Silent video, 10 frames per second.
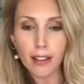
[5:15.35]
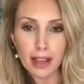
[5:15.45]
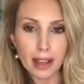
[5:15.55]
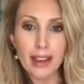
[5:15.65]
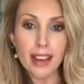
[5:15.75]

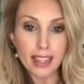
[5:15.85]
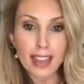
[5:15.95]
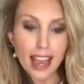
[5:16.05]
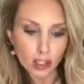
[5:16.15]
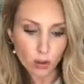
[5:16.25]
Like,
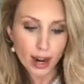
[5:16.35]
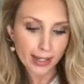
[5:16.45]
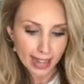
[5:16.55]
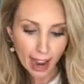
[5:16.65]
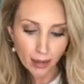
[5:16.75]
yes,
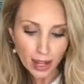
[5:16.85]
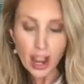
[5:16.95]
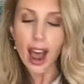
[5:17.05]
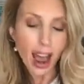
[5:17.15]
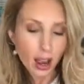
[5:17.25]
write down,
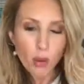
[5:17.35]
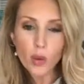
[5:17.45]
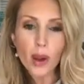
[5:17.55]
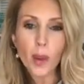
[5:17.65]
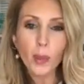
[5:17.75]
I
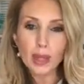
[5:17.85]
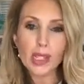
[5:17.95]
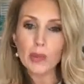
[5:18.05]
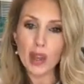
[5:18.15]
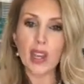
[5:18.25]
will be
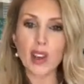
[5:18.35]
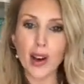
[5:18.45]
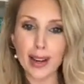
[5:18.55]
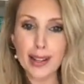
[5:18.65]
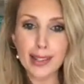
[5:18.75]
speaking
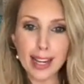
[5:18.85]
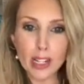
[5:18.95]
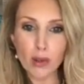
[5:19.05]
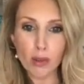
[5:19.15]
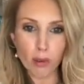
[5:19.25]
on a
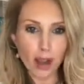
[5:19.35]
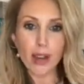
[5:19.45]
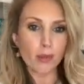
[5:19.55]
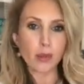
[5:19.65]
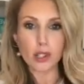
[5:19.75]
stage with
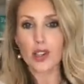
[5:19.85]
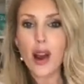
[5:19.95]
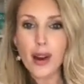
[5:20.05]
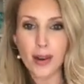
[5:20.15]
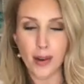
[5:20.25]
Brendan
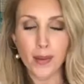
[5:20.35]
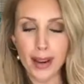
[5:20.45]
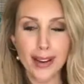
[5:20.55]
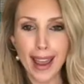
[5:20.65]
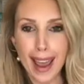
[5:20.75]
Burchard
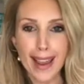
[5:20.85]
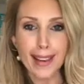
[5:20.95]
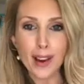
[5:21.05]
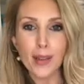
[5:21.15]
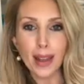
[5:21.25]
one day,
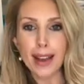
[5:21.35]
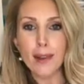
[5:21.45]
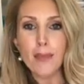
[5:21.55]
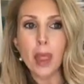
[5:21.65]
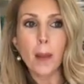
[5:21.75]

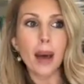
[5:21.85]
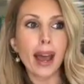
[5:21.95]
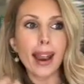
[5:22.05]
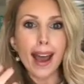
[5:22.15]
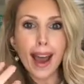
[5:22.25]

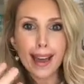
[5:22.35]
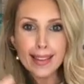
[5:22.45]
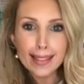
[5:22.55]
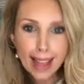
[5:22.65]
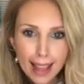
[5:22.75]
but
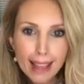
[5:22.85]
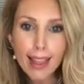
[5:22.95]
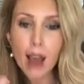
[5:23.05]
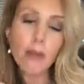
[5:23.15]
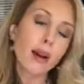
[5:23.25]
it's in
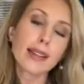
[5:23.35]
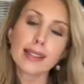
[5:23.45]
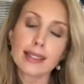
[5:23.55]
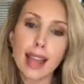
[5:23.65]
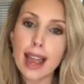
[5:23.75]
that
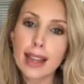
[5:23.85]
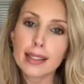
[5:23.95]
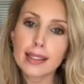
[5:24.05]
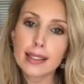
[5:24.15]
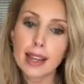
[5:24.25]
present
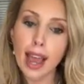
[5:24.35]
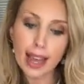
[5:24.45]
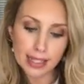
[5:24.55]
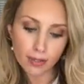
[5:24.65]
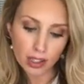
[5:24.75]
tense
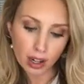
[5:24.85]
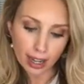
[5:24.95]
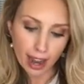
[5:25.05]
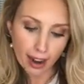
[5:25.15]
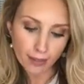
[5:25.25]
as if it's
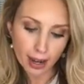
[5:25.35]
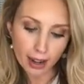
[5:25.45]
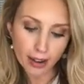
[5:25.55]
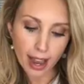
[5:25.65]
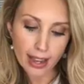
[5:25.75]
already
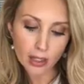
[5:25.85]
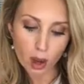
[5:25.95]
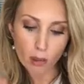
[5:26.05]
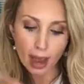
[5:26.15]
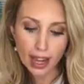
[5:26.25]
happening, okay?
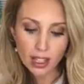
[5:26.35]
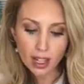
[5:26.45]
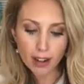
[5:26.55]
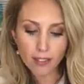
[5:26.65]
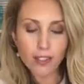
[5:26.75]
So
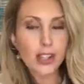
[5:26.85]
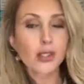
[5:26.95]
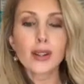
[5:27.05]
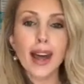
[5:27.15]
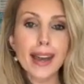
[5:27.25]
imagine and
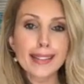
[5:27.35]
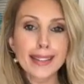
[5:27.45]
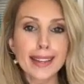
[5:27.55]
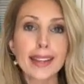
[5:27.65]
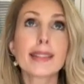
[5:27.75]

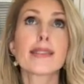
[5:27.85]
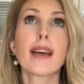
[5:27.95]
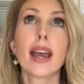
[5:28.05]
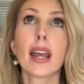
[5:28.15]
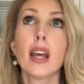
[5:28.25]
visualizing is
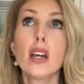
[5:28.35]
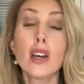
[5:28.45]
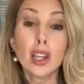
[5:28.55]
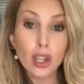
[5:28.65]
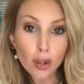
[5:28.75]
like
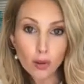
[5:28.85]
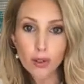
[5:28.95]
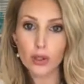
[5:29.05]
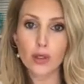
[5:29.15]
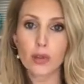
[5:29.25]

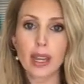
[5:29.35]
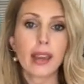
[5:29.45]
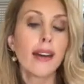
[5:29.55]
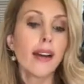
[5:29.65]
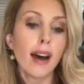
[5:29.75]
huge for
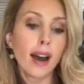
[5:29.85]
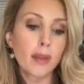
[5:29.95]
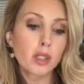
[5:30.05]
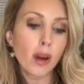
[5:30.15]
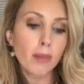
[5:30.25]
me.
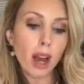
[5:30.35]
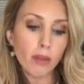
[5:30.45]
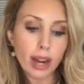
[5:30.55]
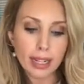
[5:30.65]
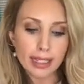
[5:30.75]
So I'm not
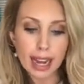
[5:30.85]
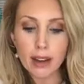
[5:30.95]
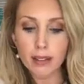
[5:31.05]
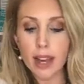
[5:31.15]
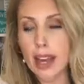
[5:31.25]
writing
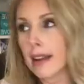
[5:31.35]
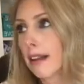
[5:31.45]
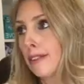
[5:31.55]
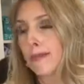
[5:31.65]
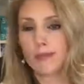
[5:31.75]
down like,
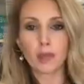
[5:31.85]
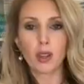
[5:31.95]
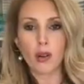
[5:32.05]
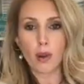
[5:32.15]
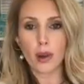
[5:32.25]

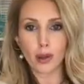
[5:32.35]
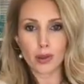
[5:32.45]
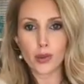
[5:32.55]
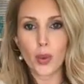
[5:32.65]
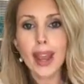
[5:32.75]
I want to
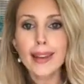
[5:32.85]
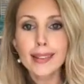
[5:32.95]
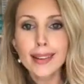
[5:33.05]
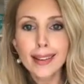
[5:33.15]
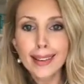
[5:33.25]
lose
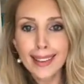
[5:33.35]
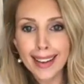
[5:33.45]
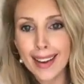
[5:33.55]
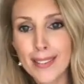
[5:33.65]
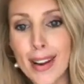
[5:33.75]
weight.
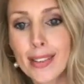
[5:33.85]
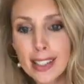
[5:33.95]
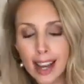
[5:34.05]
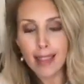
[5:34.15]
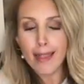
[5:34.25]
Like, I've never
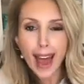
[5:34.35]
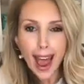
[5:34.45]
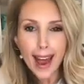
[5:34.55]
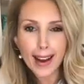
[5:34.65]
done that.